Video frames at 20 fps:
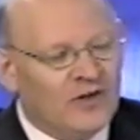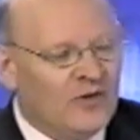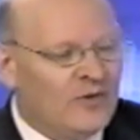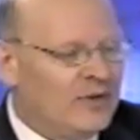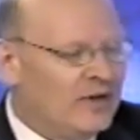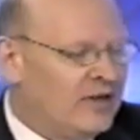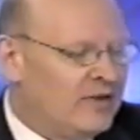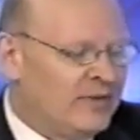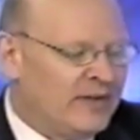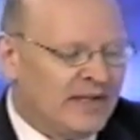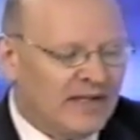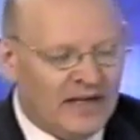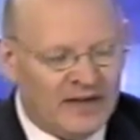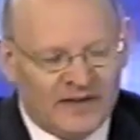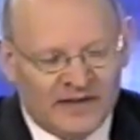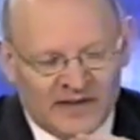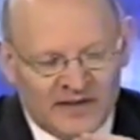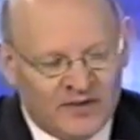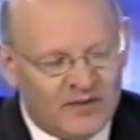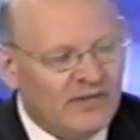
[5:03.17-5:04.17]
who
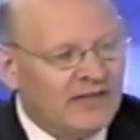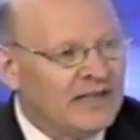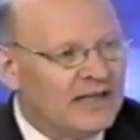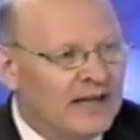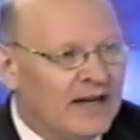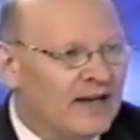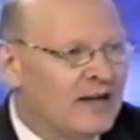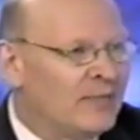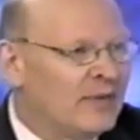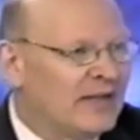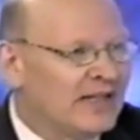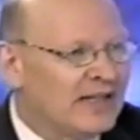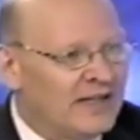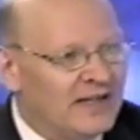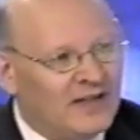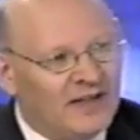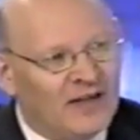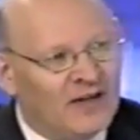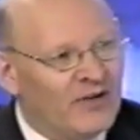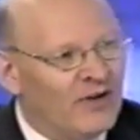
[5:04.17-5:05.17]
is using cannabis
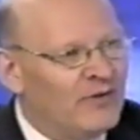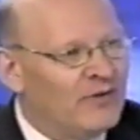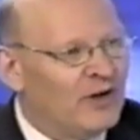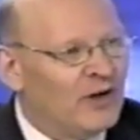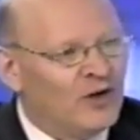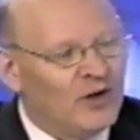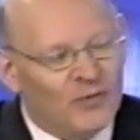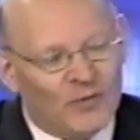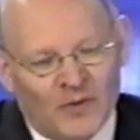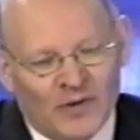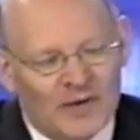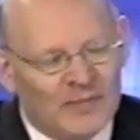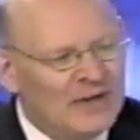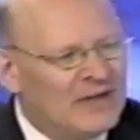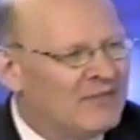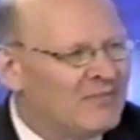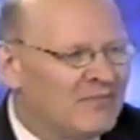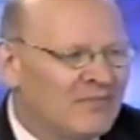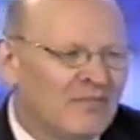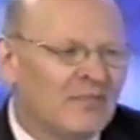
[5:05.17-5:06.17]
in their own home, or I
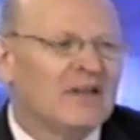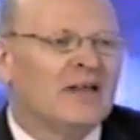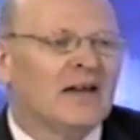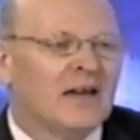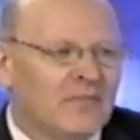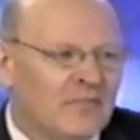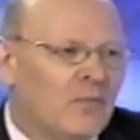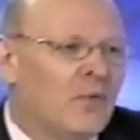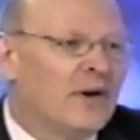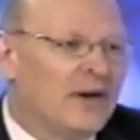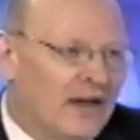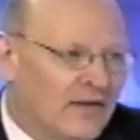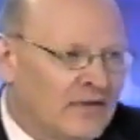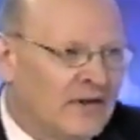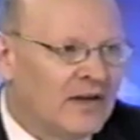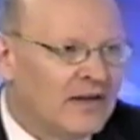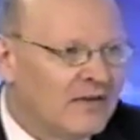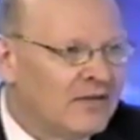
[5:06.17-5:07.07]
mean, whatever.